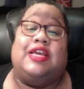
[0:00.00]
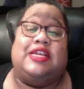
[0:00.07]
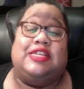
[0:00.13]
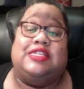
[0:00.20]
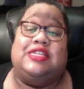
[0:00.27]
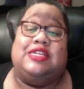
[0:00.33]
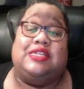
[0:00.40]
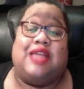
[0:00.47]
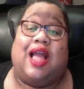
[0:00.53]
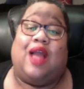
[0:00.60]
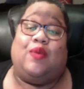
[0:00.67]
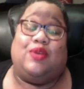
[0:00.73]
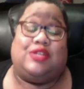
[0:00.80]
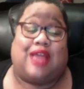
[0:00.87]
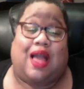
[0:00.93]
did
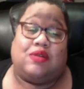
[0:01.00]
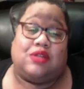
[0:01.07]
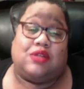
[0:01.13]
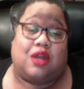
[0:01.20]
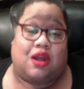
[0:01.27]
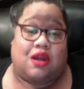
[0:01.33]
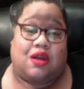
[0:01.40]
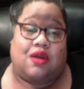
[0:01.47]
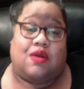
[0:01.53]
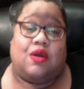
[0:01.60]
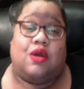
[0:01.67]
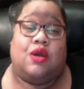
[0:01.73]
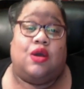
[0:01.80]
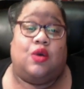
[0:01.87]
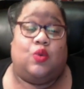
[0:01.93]
not reach out to her
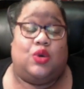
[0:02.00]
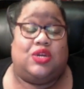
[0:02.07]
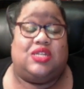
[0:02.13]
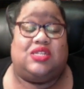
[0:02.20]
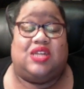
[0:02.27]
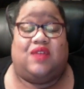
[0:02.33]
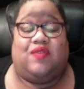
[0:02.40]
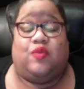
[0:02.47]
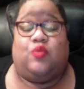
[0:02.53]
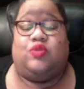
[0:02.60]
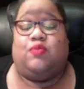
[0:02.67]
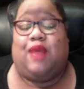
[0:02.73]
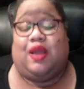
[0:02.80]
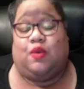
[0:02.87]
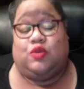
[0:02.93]
when stuff
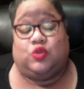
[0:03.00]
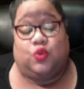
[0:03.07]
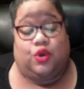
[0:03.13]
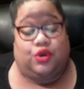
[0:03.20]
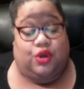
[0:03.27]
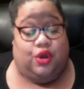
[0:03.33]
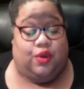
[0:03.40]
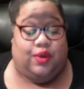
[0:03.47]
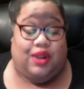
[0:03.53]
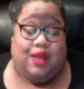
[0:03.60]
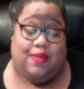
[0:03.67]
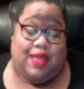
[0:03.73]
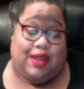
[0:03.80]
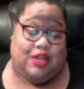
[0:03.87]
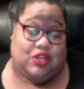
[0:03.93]
with Michael was going on. And
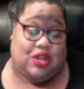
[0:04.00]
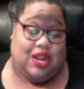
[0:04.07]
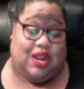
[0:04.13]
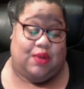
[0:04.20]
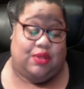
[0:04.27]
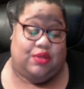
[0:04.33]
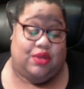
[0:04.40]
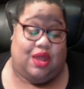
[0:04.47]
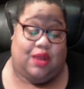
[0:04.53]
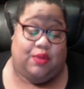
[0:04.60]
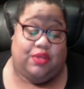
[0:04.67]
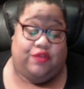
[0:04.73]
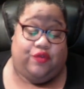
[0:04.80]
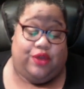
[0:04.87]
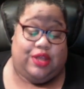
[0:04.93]
I'm like, y'all not really, y'all not
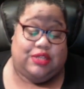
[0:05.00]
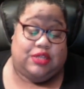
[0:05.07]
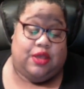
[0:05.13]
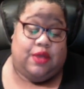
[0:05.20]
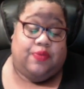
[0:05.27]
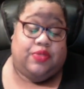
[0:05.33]
really friends.